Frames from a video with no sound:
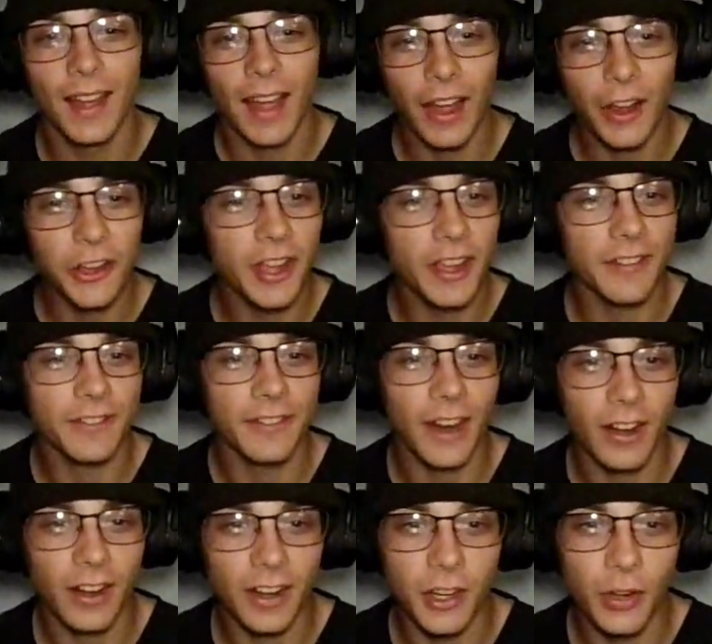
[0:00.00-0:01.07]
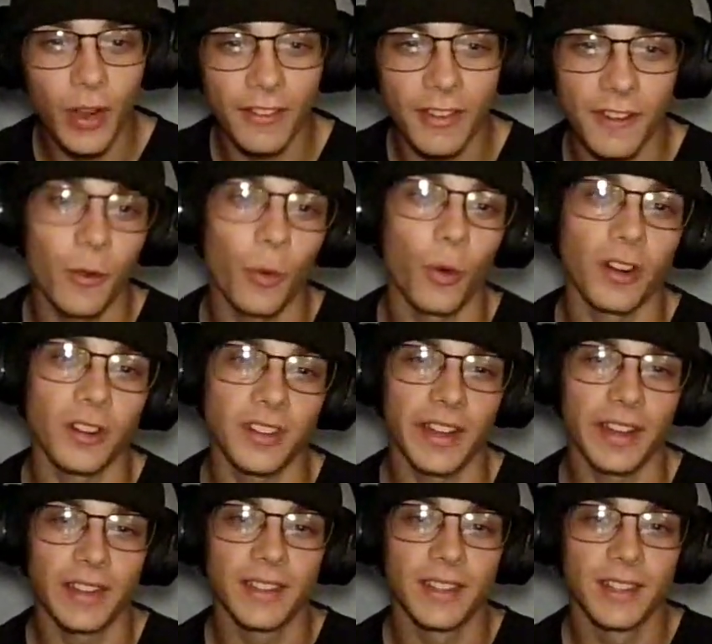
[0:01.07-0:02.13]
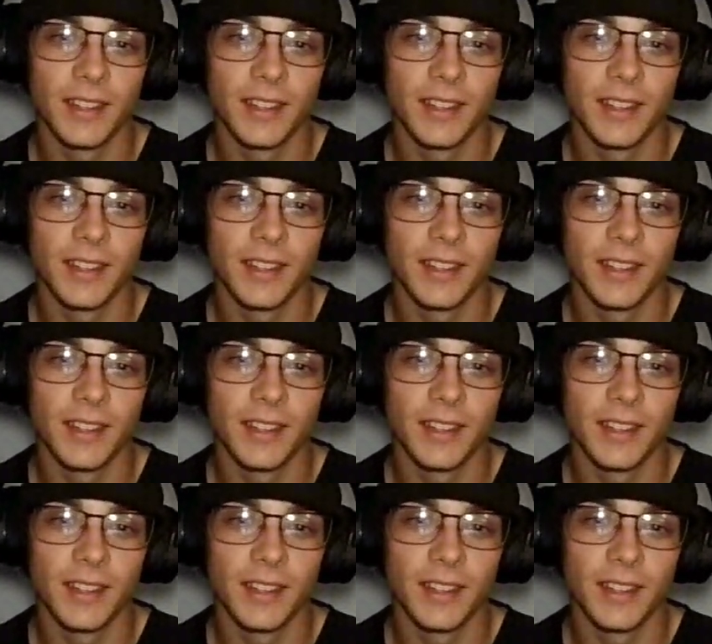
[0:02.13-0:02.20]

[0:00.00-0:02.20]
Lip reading: how you get fired and you haven't even worked yet?